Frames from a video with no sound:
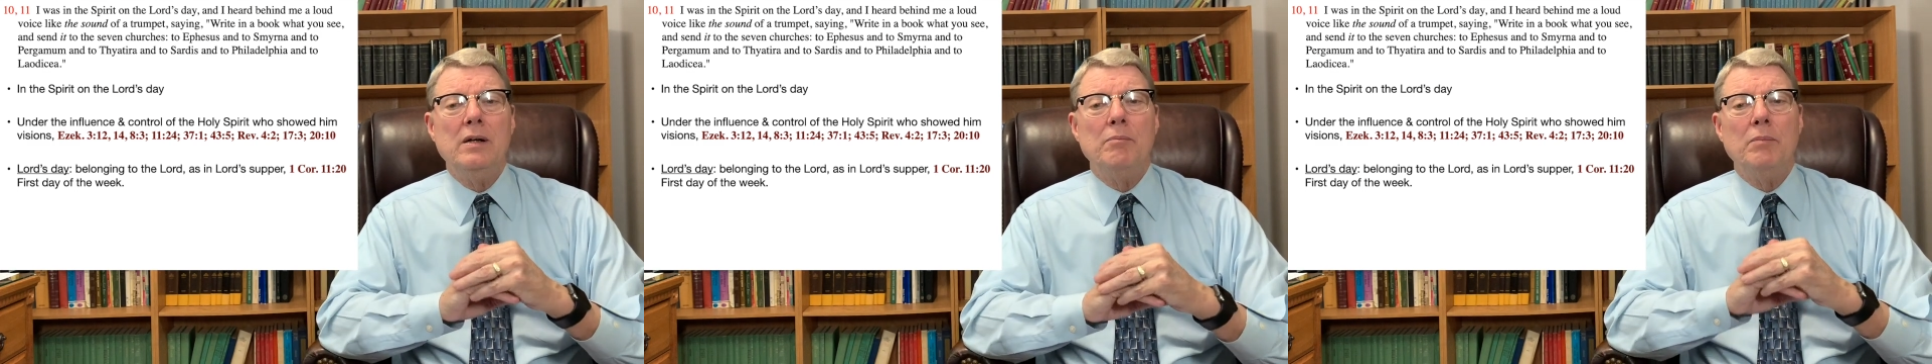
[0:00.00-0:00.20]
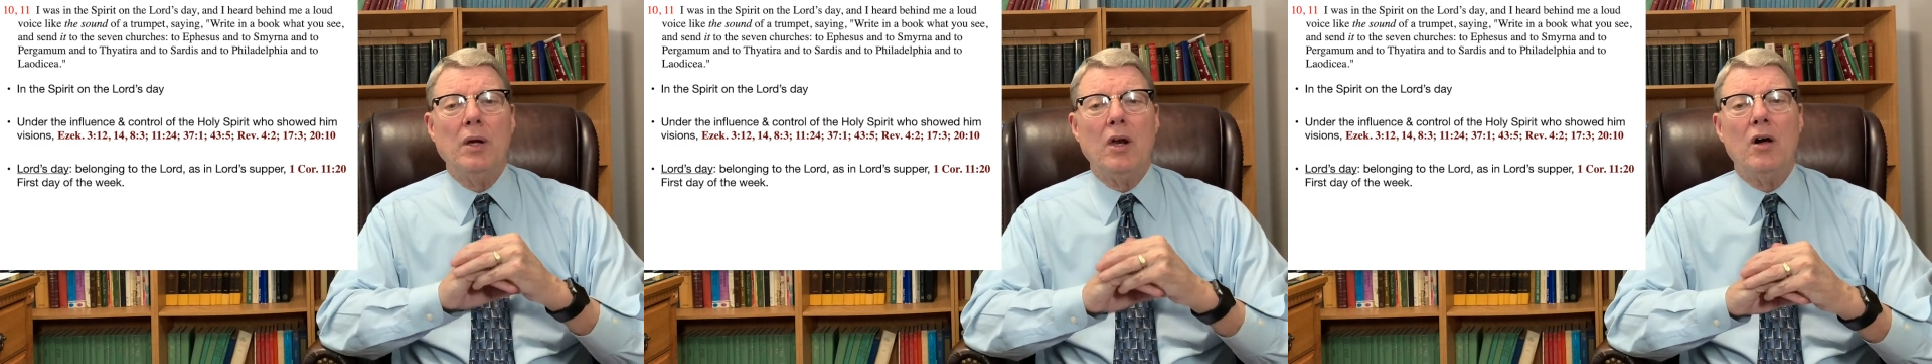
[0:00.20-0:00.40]

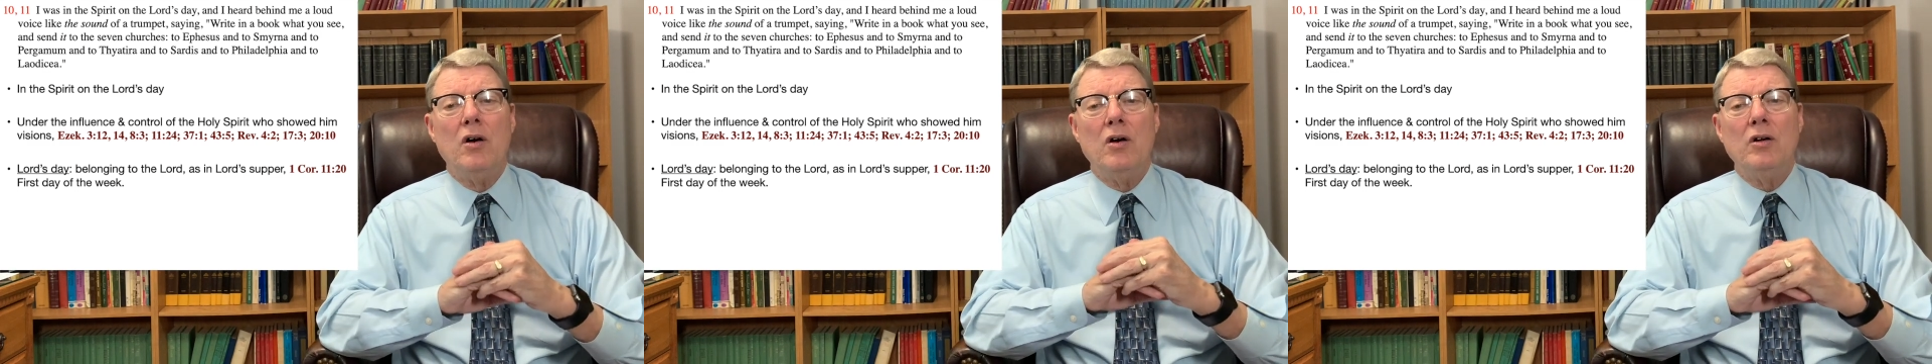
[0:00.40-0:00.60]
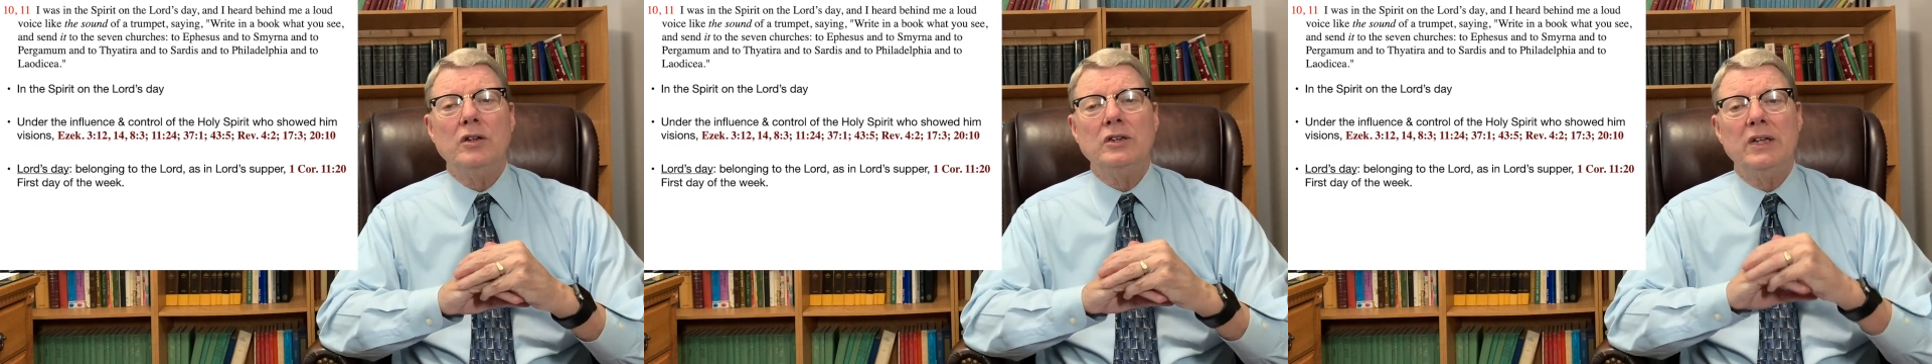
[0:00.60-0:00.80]

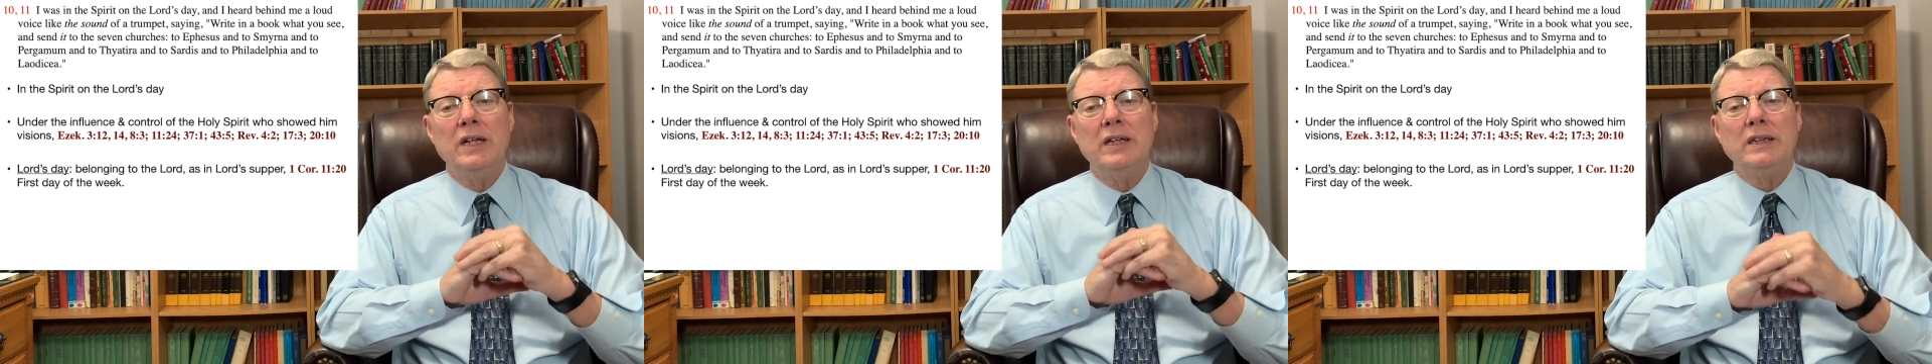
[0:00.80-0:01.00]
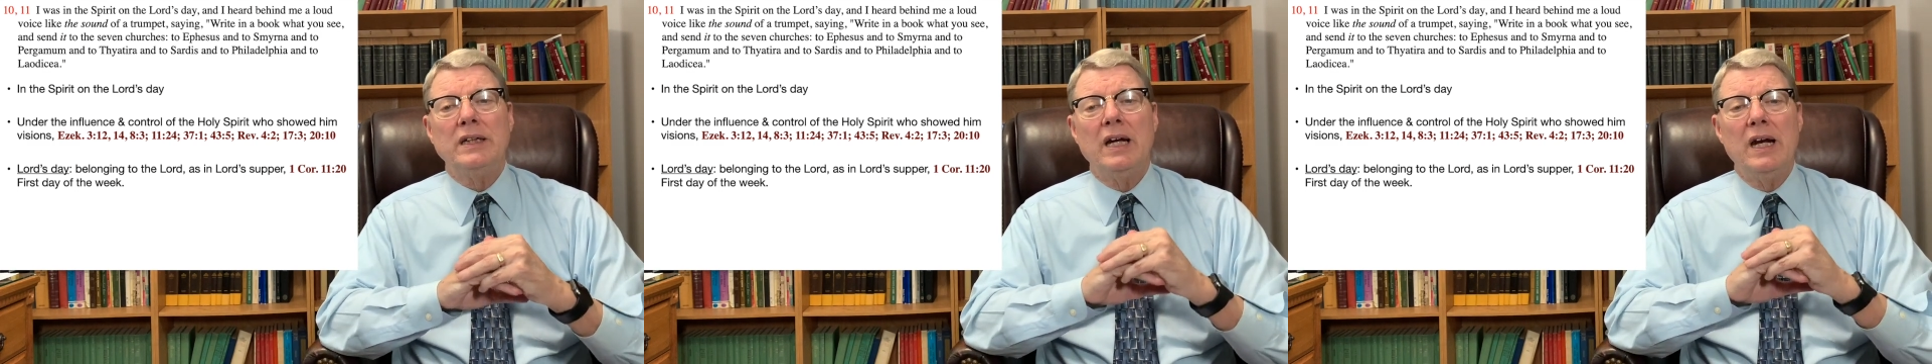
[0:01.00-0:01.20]
belongs and
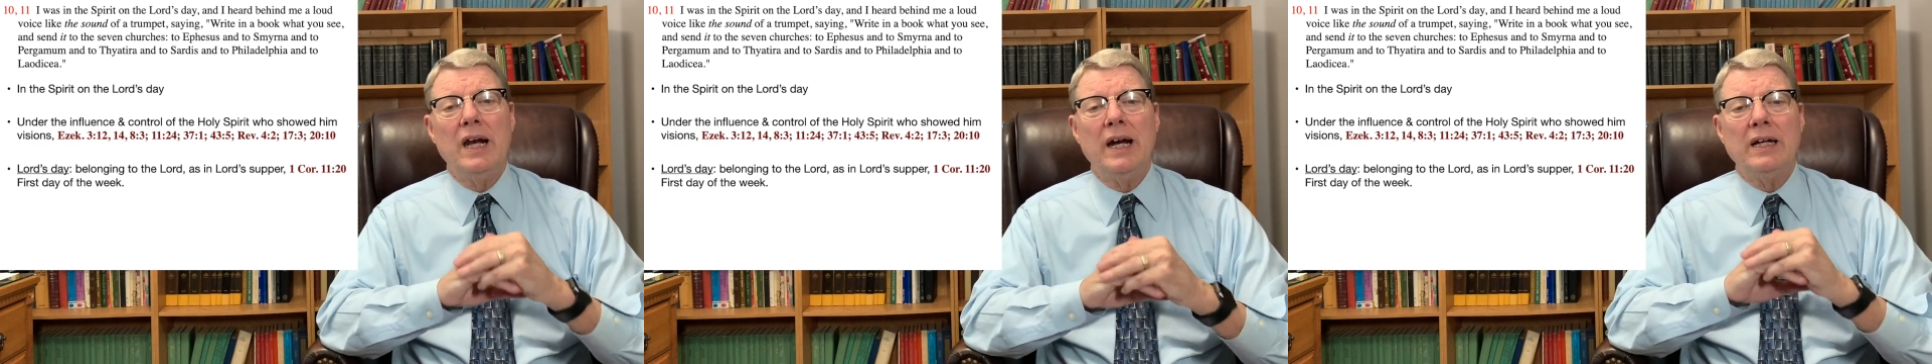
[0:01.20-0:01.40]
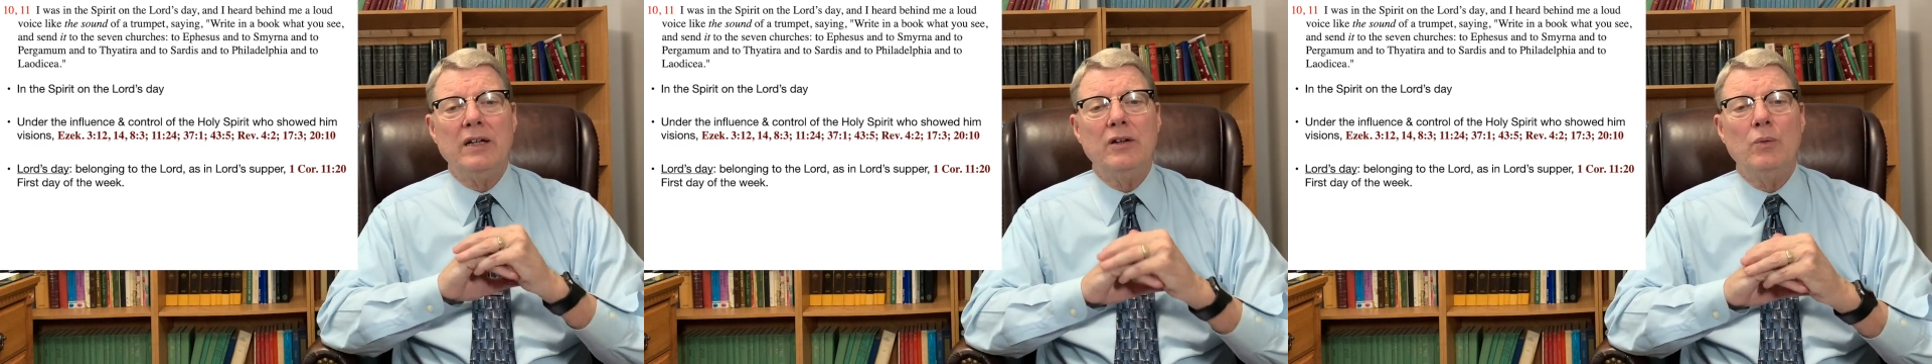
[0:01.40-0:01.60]
is
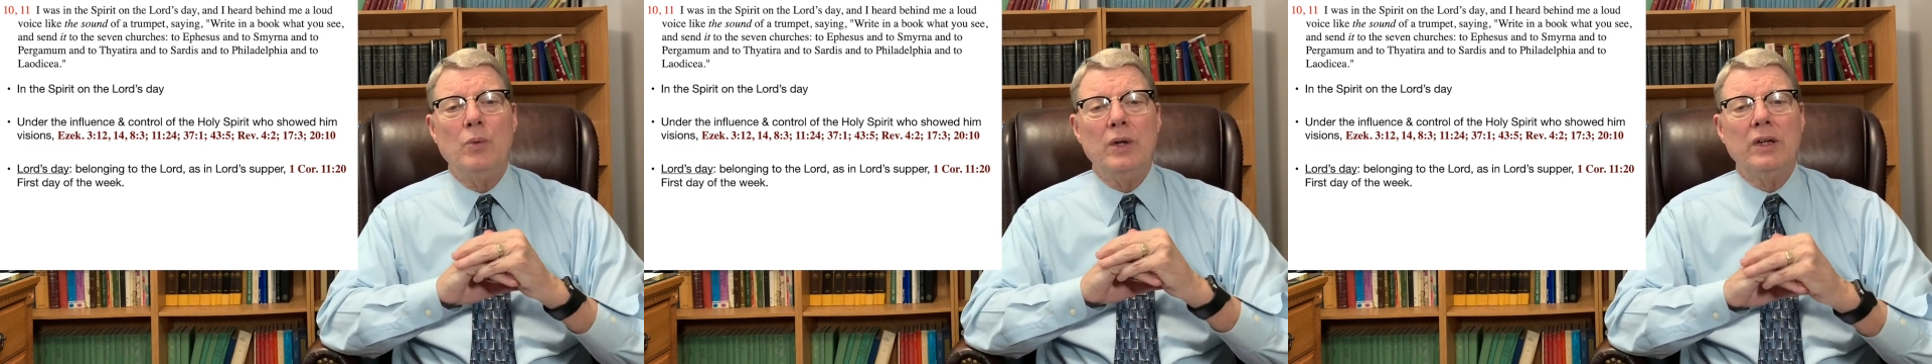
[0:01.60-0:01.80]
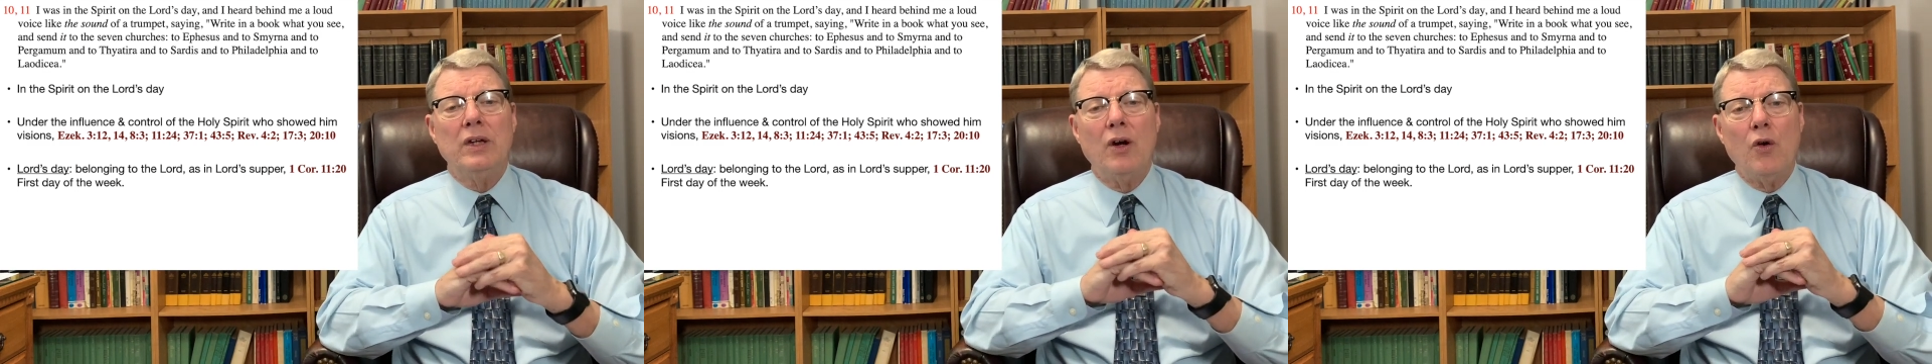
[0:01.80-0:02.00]
connected
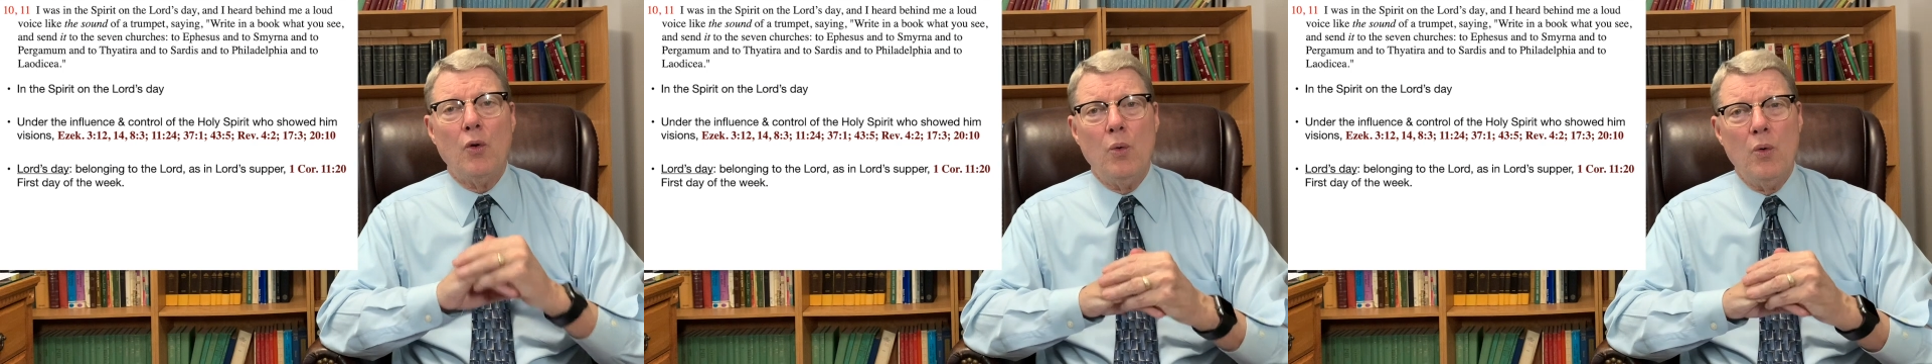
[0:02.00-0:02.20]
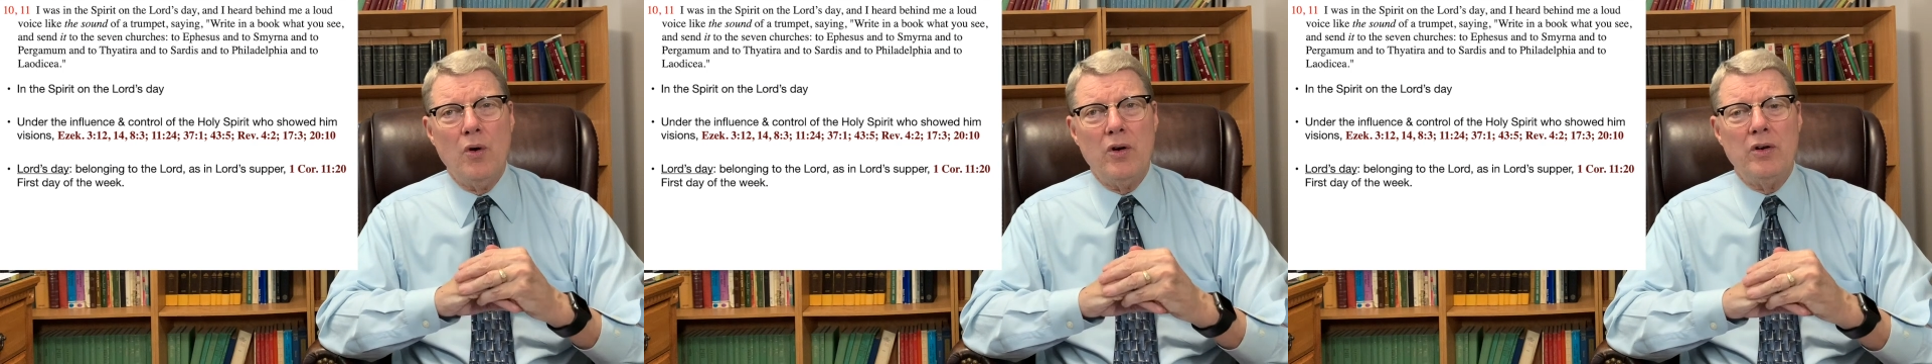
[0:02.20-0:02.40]
with the
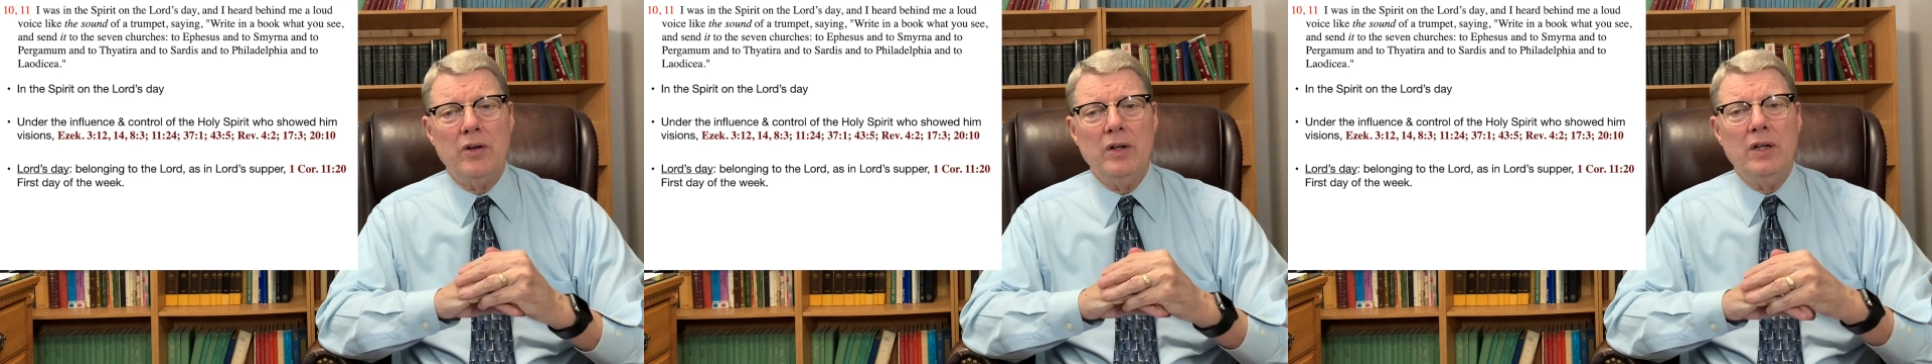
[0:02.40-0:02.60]
Lord.